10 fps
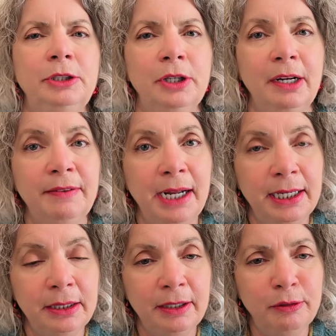So I've
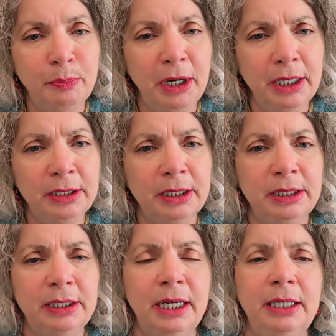had enough
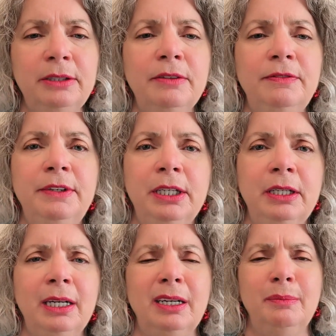practice that I don't
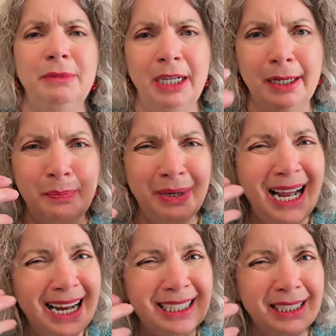feel like I'm like
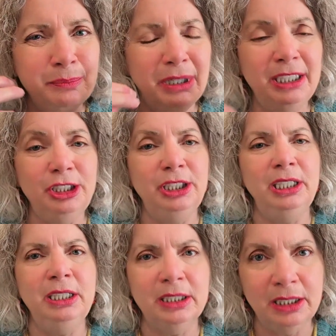packing my
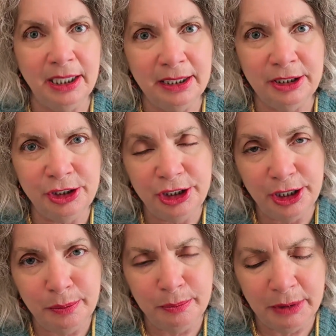cheeks like a
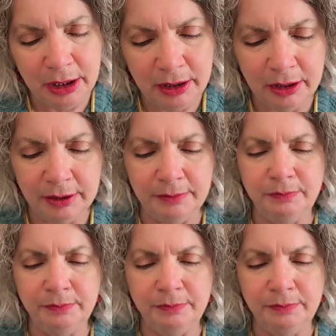chipmunk.